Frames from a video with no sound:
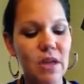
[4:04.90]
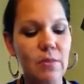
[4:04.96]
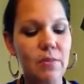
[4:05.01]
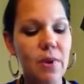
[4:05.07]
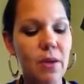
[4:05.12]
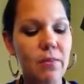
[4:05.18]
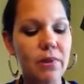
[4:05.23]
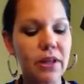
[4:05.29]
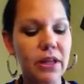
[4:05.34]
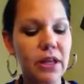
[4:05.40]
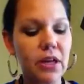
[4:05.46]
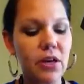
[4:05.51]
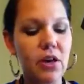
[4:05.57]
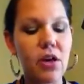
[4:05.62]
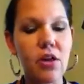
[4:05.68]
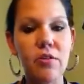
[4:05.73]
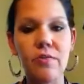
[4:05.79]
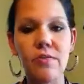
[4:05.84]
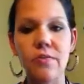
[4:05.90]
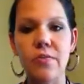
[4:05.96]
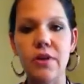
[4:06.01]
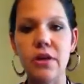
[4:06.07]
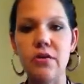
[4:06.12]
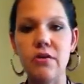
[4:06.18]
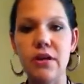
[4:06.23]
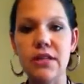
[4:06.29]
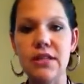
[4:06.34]
bubble in it all.
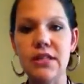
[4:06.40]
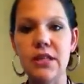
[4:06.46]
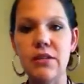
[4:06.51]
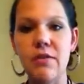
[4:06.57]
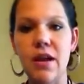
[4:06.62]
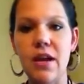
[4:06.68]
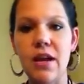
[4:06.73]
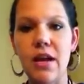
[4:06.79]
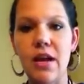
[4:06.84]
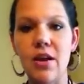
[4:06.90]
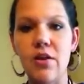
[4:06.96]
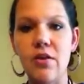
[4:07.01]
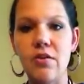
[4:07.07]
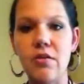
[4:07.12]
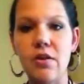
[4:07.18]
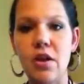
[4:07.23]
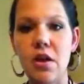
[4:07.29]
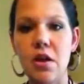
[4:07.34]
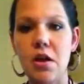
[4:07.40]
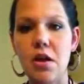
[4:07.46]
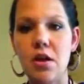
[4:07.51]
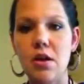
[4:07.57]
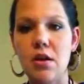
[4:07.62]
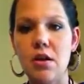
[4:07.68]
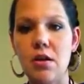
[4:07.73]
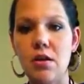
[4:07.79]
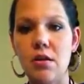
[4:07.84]
But you can see right now,
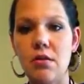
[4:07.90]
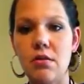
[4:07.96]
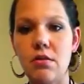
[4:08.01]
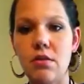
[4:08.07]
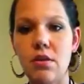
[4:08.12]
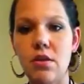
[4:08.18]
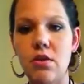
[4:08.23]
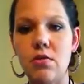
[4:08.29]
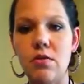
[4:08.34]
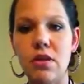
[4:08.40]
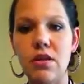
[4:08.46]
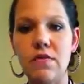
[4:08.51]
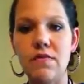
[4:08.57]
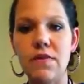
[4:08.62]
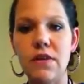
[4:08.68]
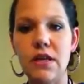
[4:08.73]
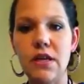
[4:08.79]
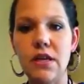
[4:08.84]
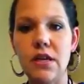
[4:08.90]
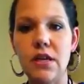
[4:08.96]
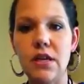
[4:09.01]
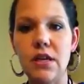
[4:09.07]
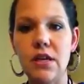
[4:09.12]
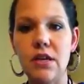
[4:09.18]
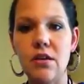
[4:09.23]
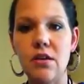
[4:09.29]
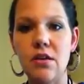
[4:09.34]
no
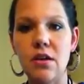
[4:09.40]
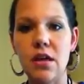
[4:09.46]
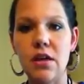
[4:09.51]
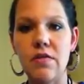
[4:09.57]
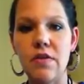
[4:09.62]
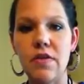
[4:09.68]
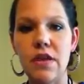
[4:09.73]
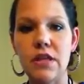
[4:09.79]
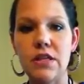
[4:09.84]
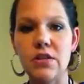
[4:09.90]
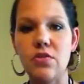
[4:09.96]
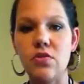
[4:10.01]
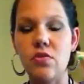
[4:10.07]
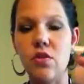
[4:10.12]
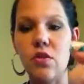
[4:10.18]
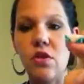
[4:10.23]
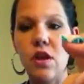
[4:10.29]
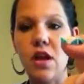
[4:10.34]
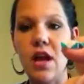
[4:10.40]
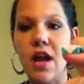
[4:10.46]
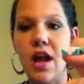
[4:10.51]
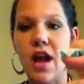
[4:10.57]
lifting, everything's cool.